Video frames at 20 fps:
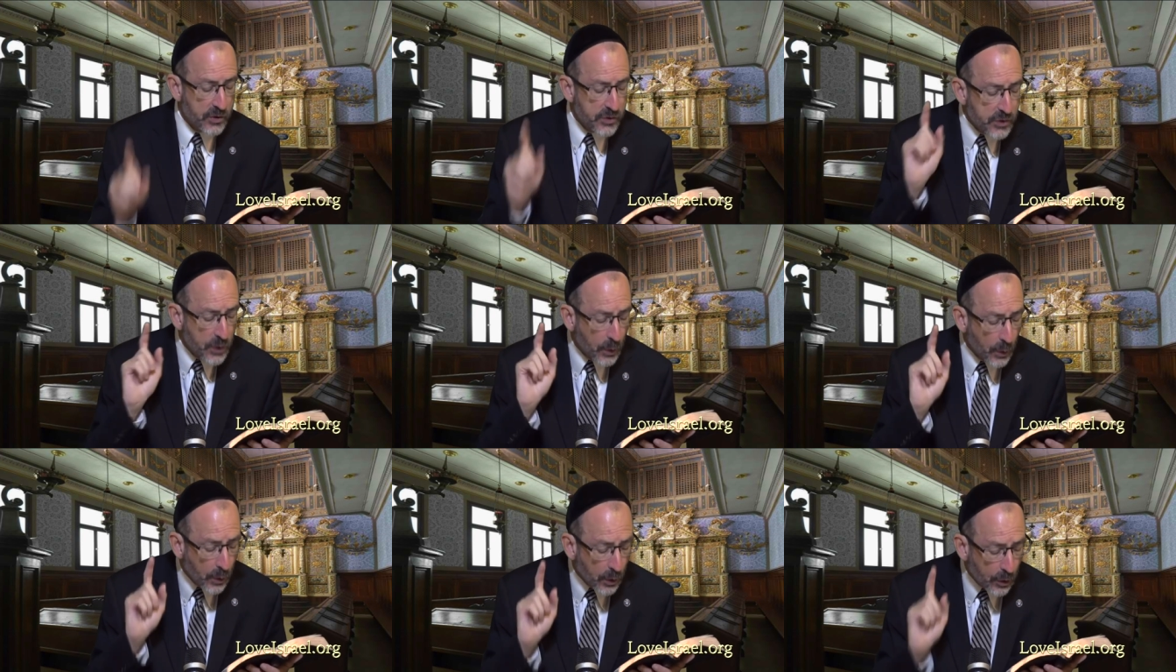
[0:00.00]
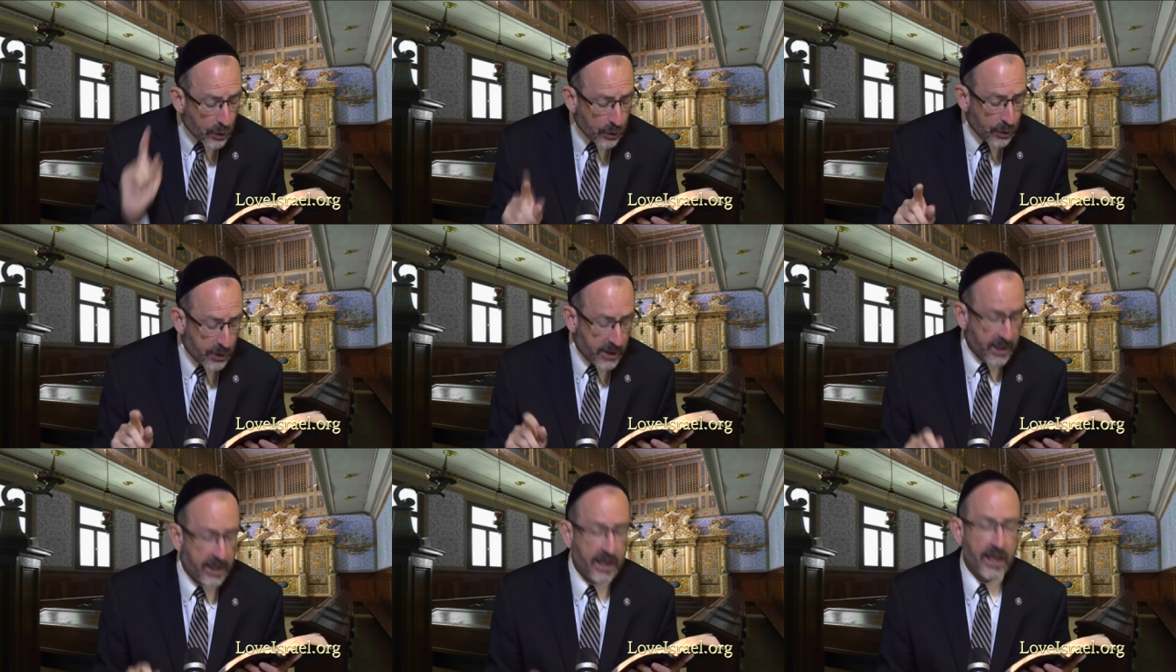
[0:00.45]
So
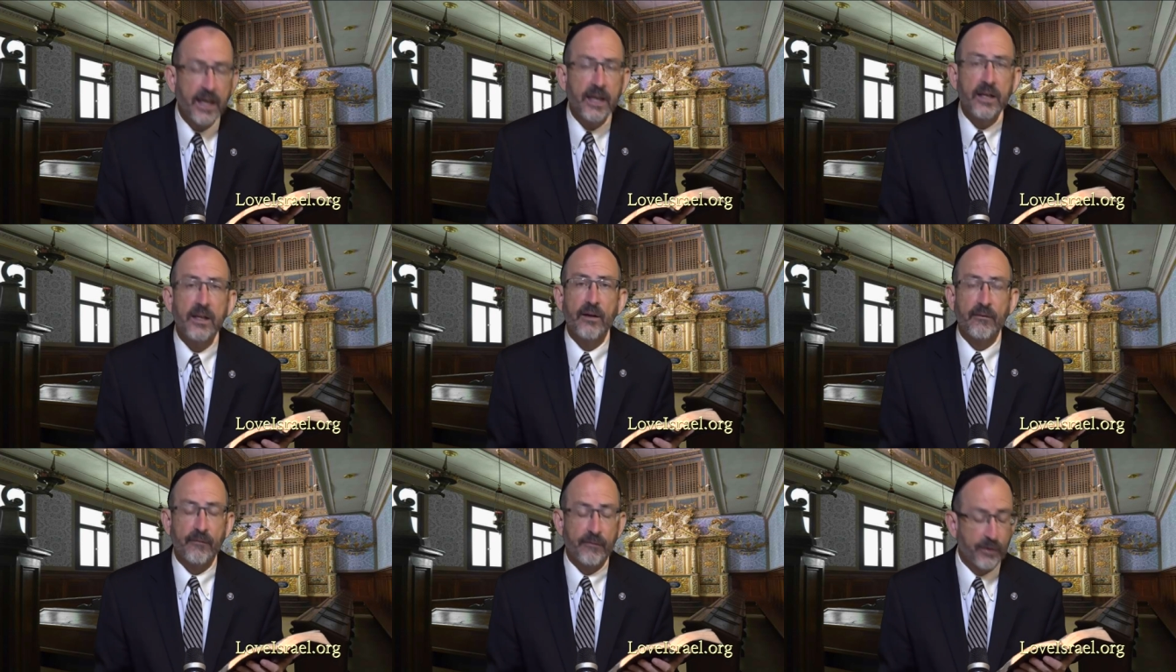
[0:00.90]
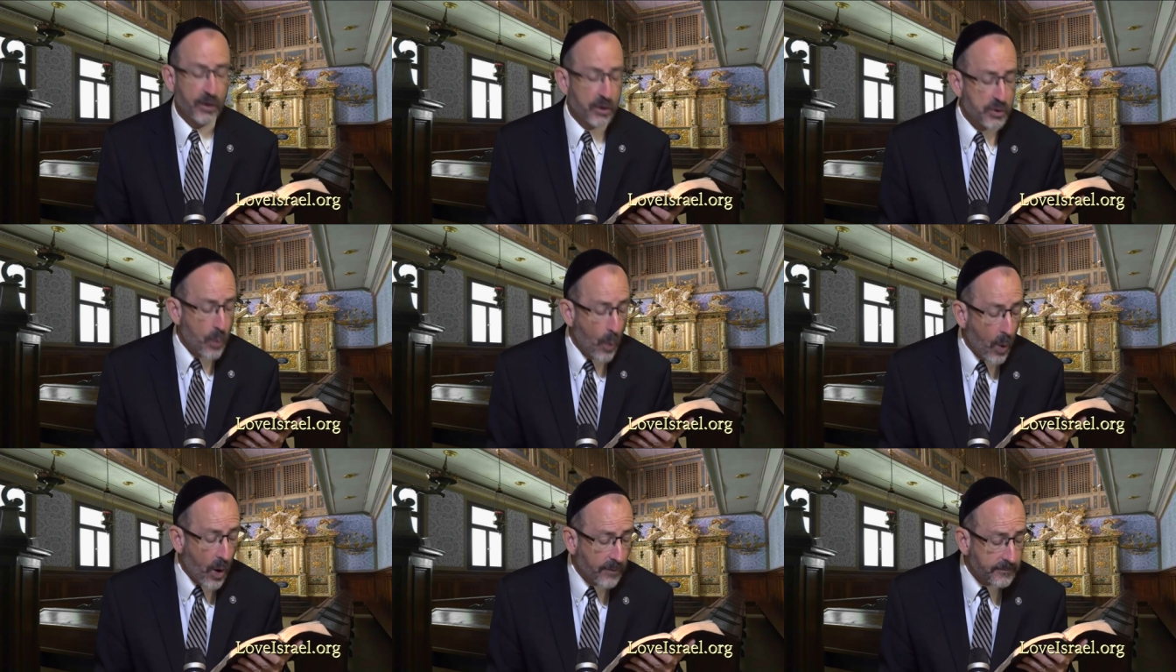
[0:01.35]
look again,
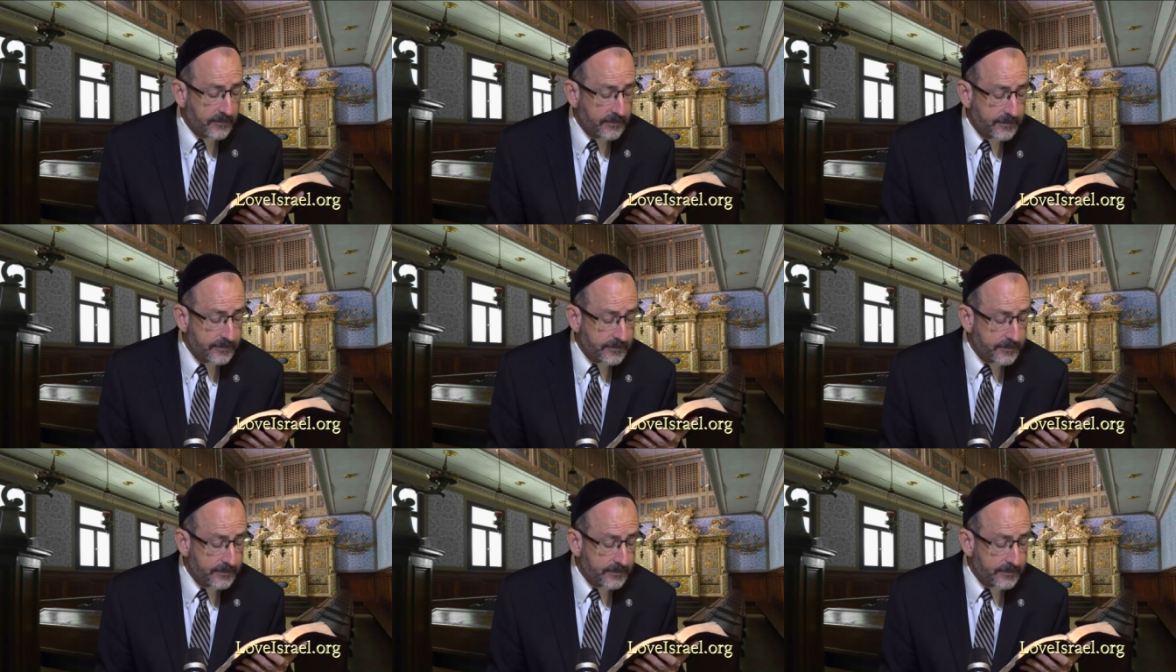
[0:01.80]
verse 1.